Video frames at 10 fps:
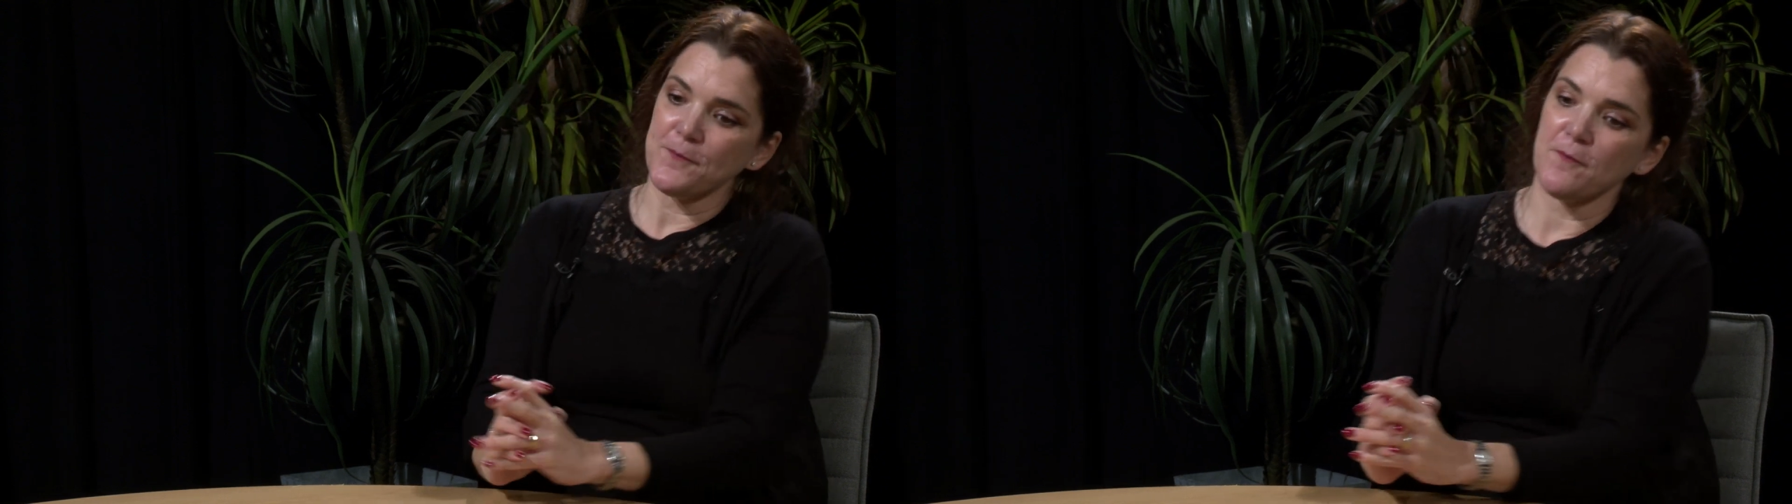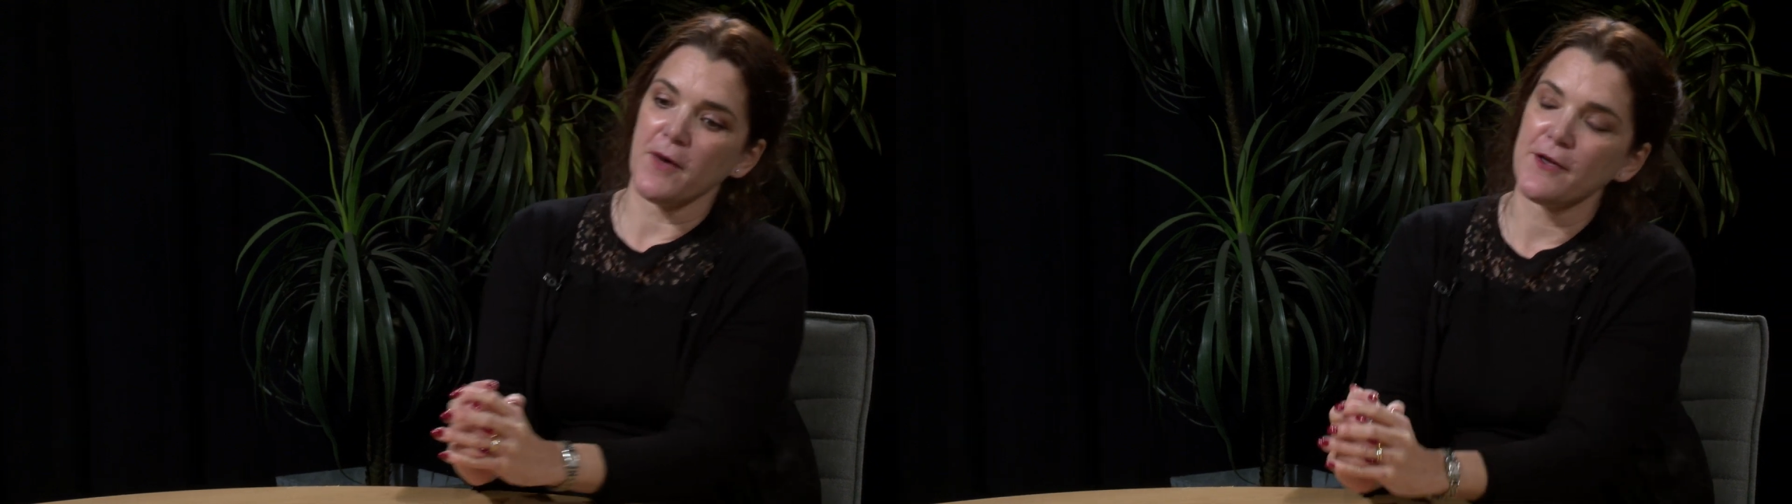
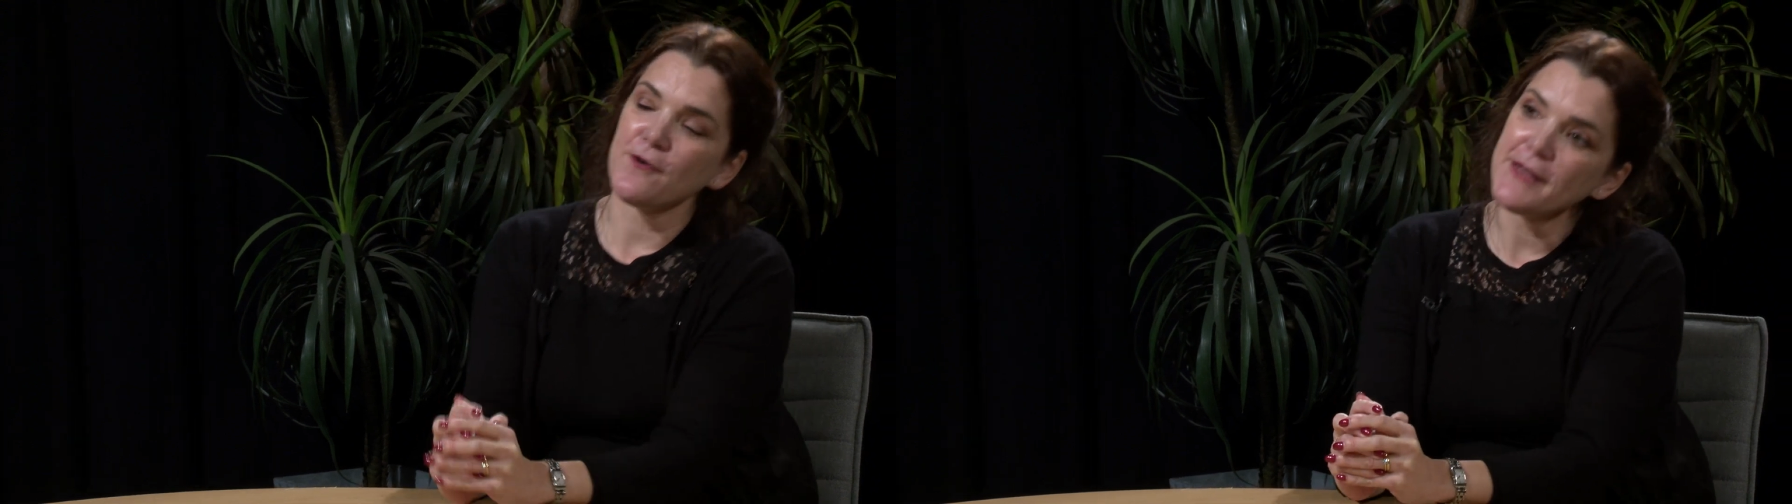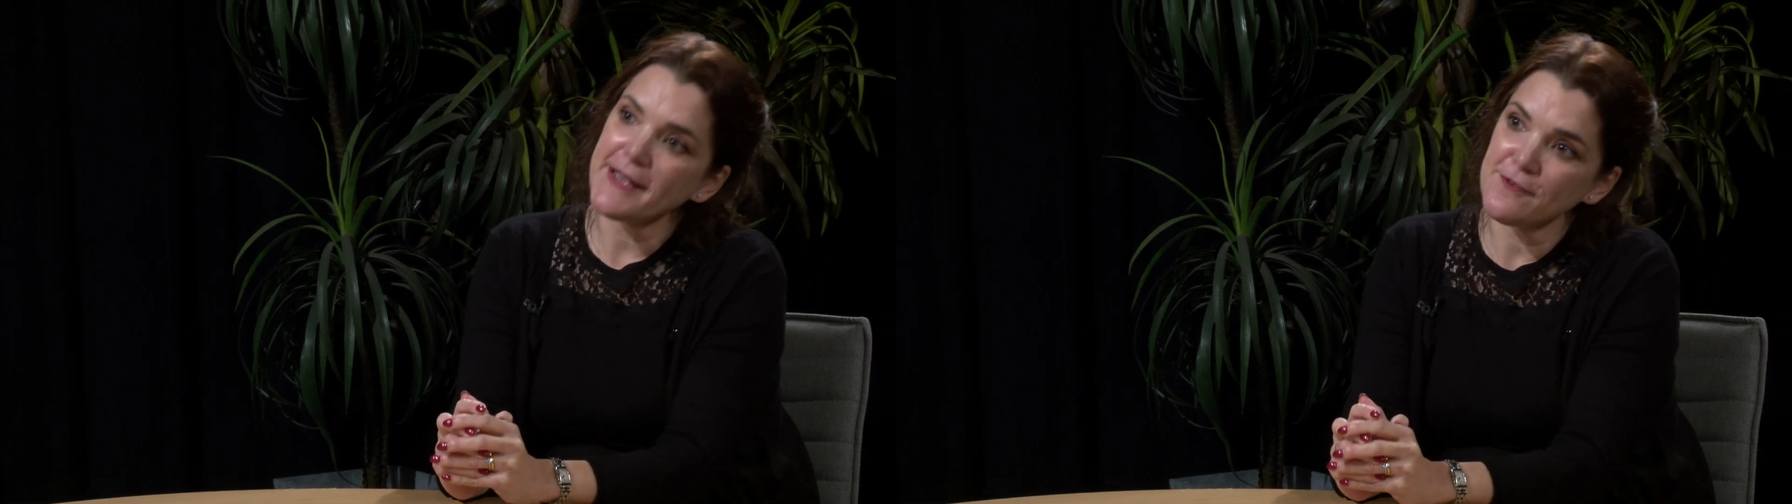my
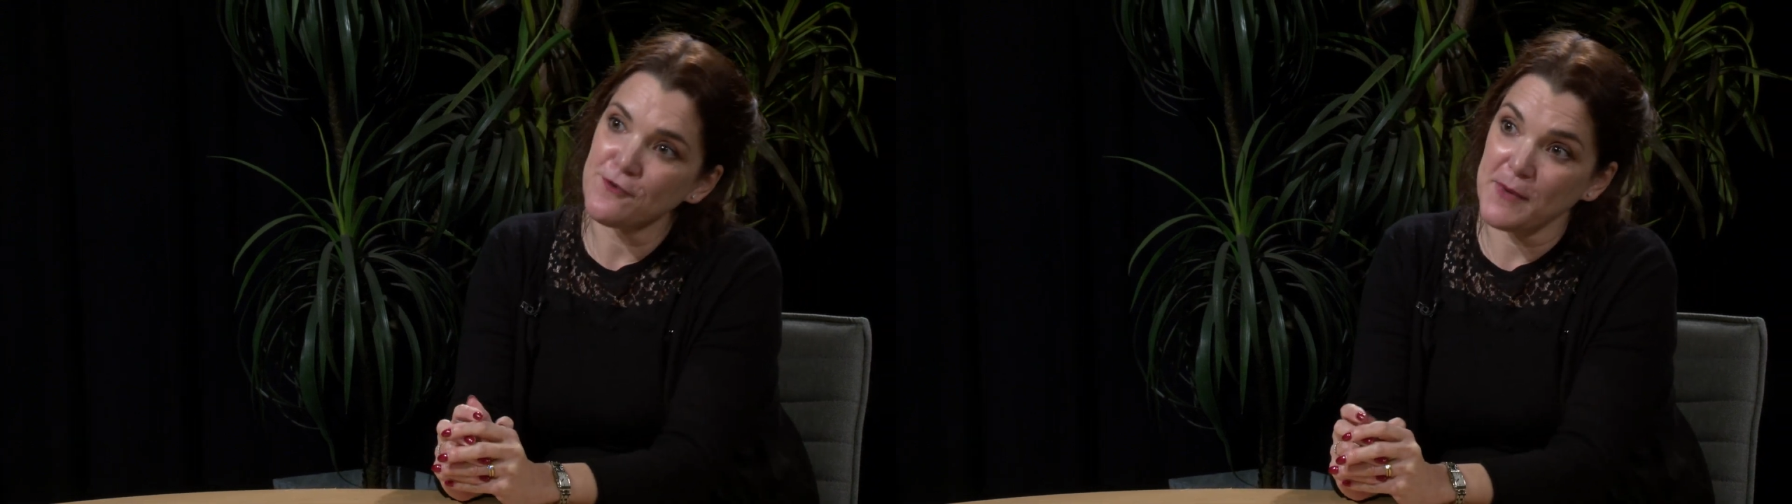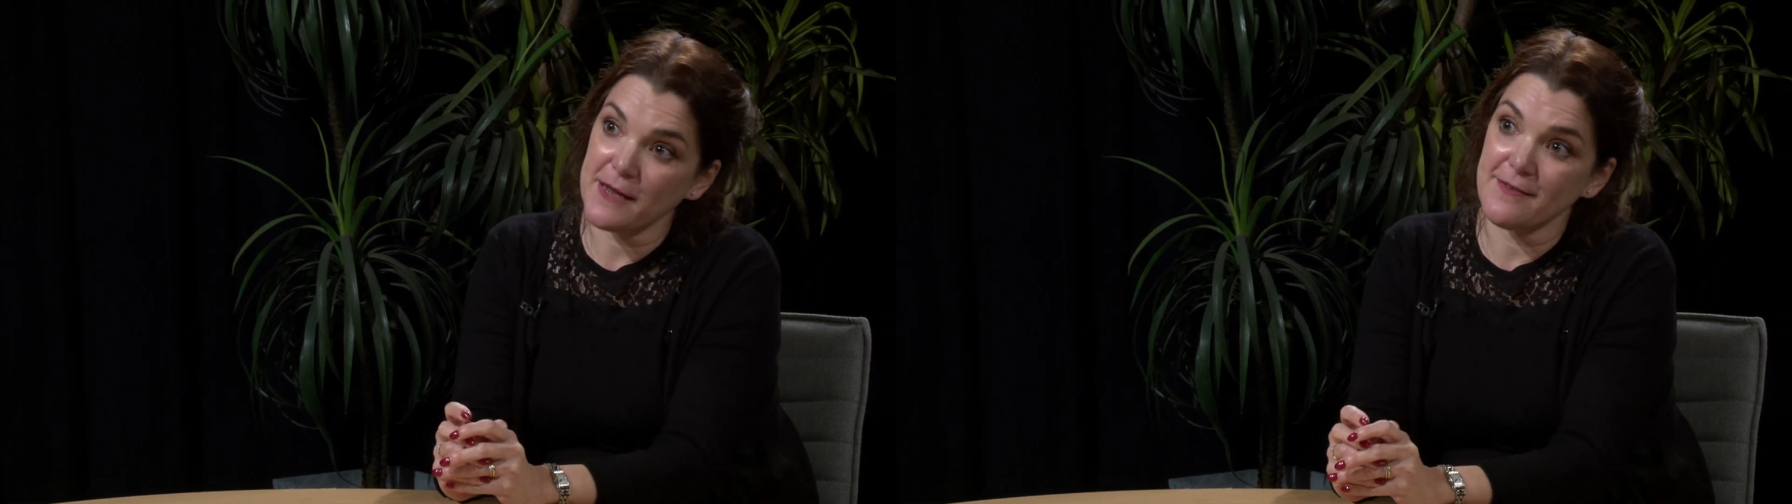colleague
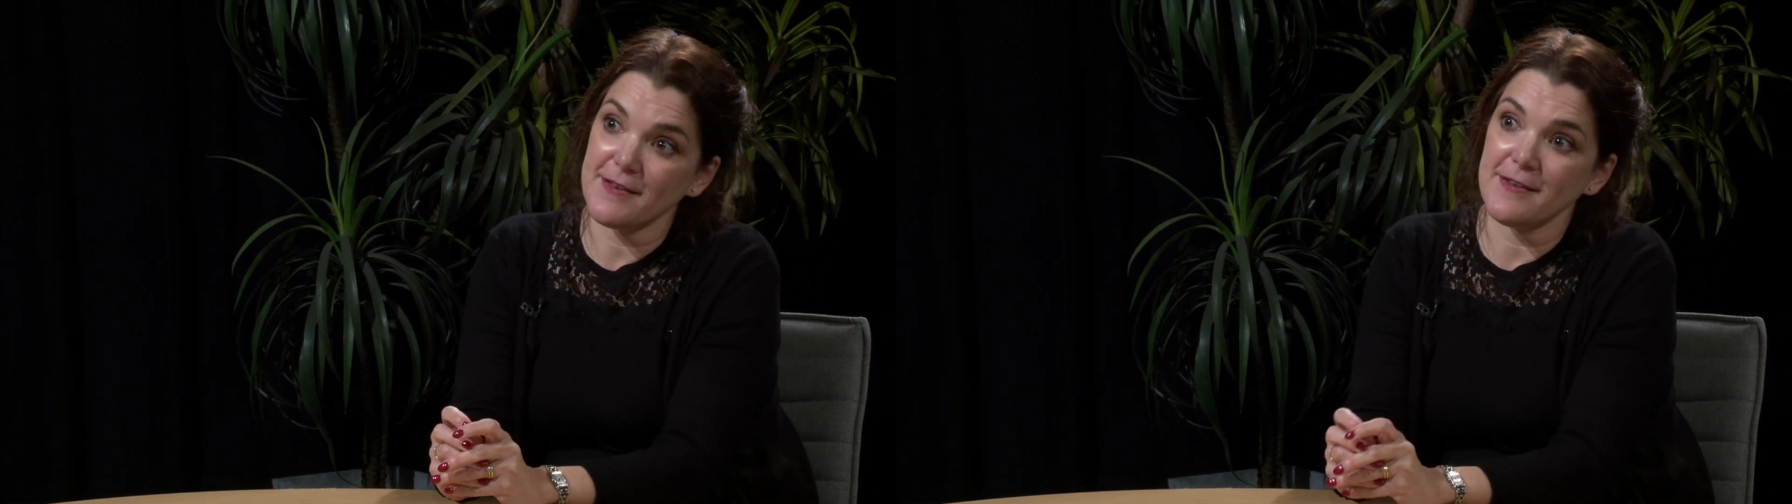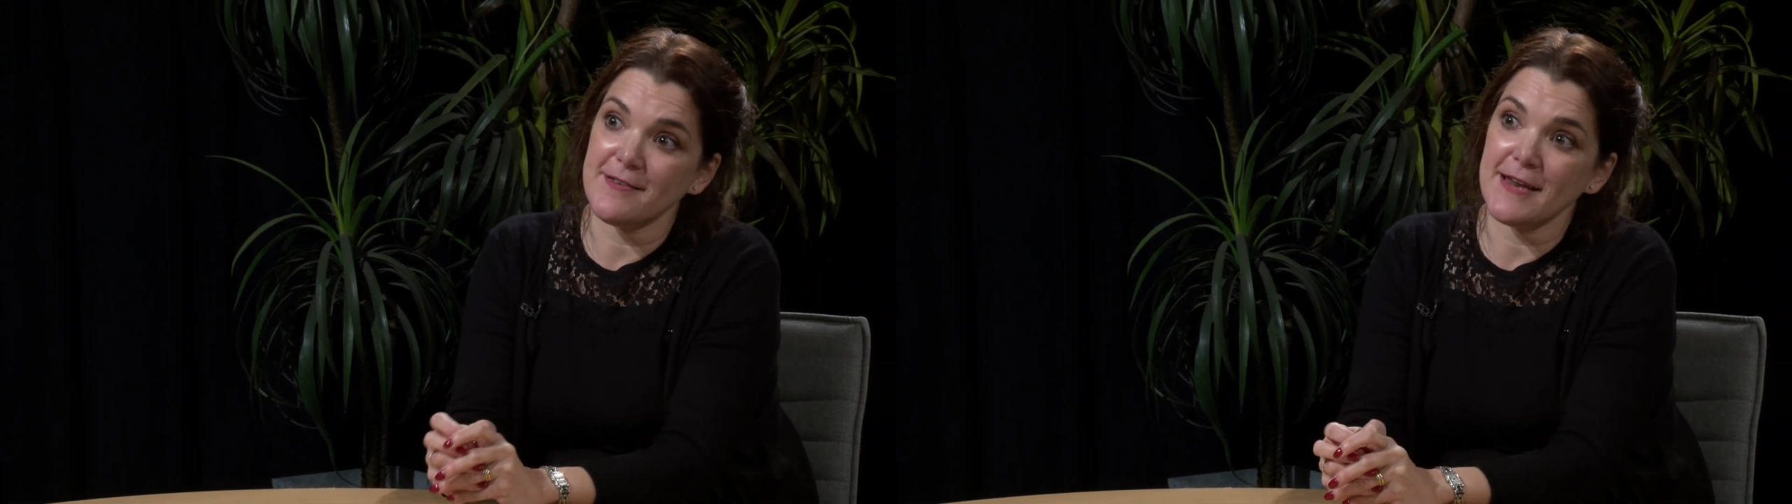Andrew
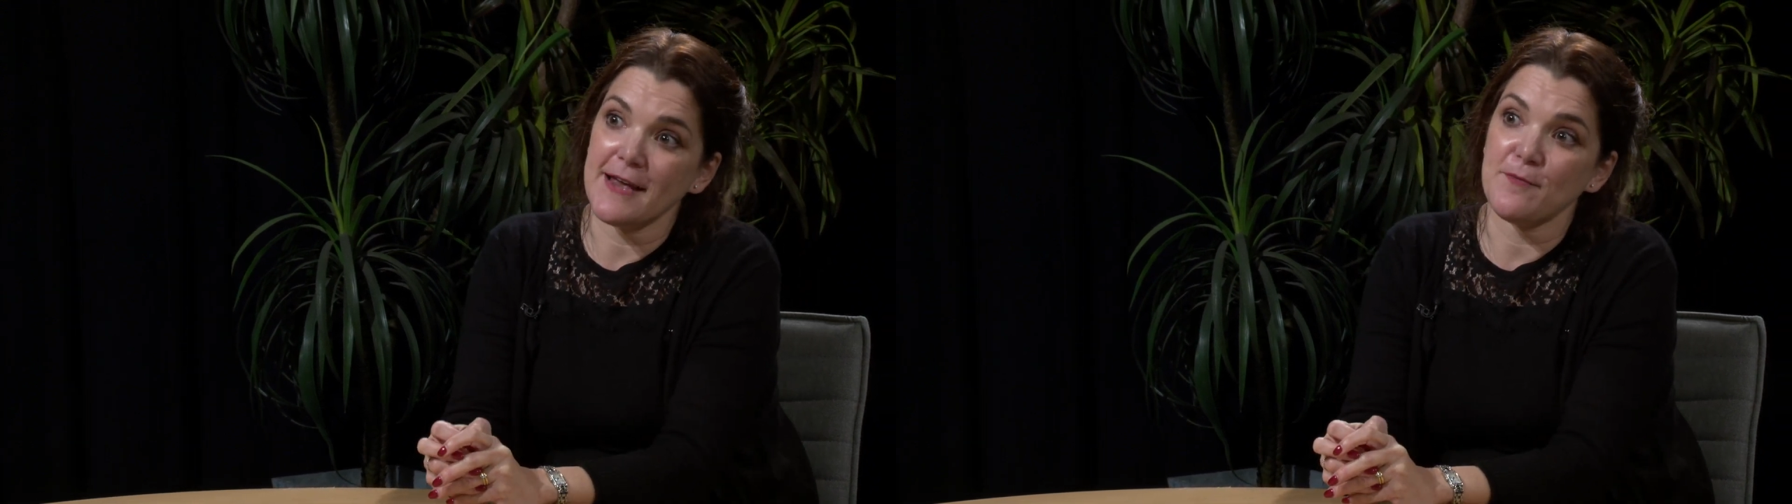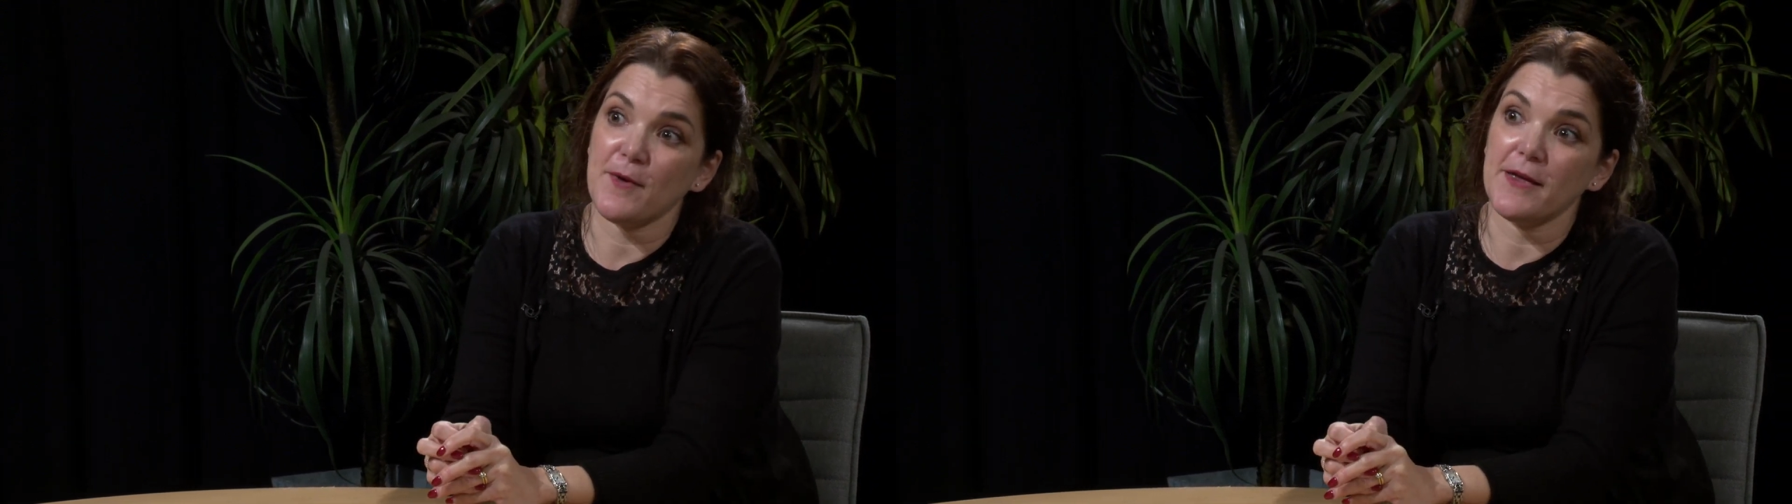Patterson is an
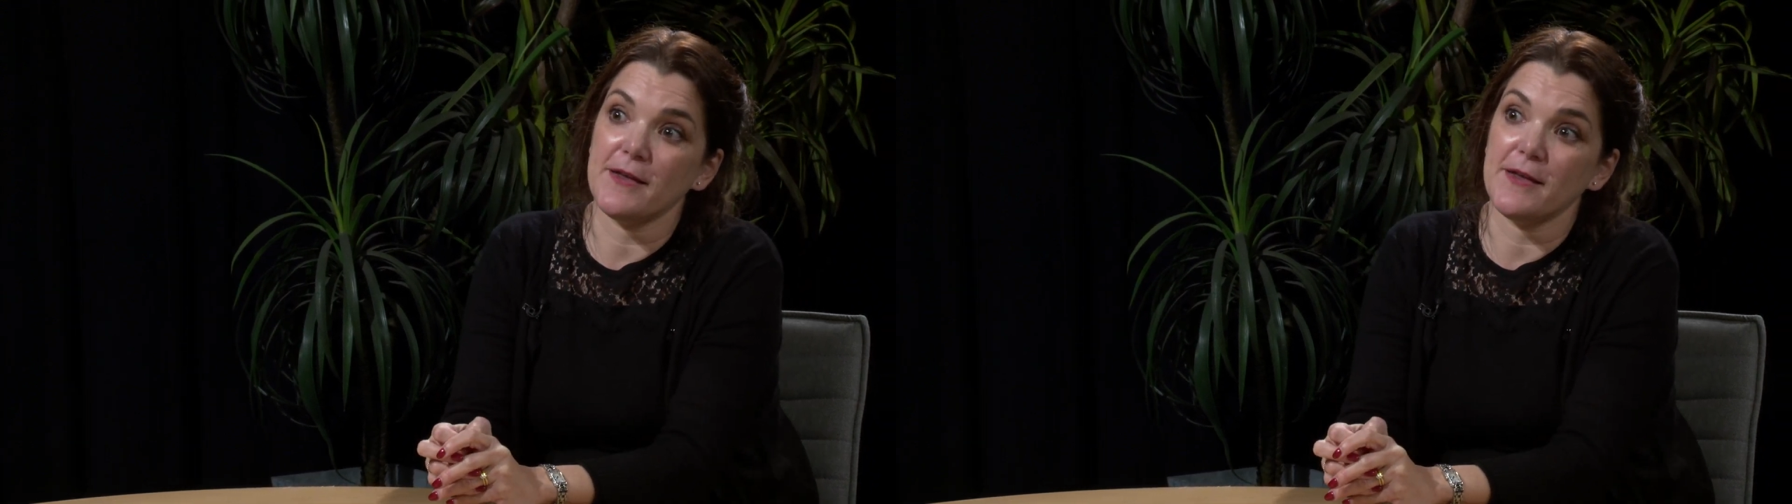expert